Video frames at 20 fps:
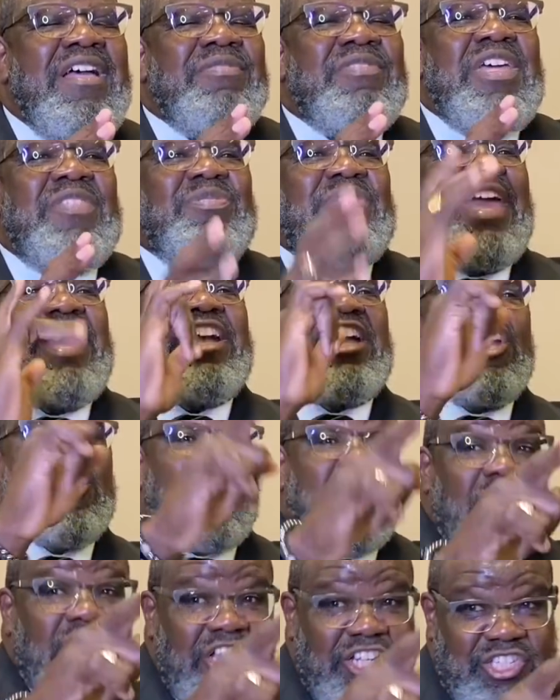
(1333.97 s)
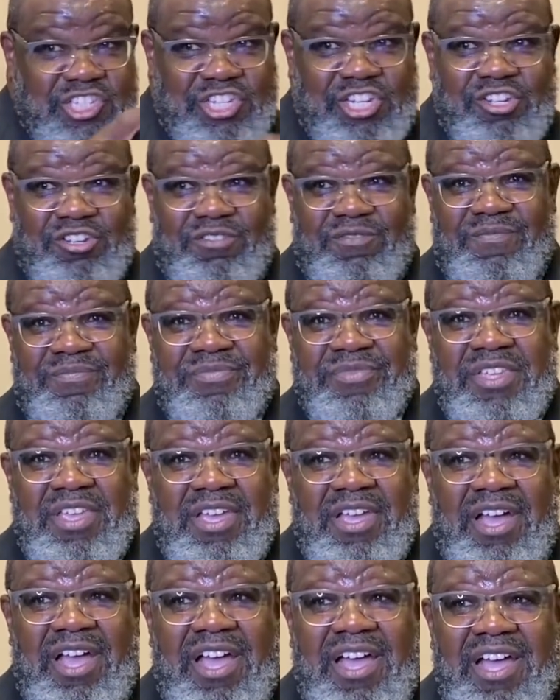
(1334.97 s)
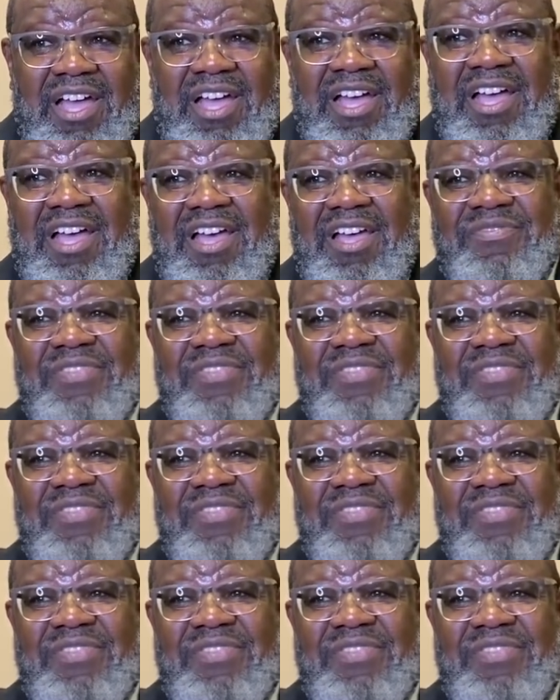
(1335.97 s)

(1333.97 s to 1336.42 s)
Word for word: that they can look to. Uh, uh,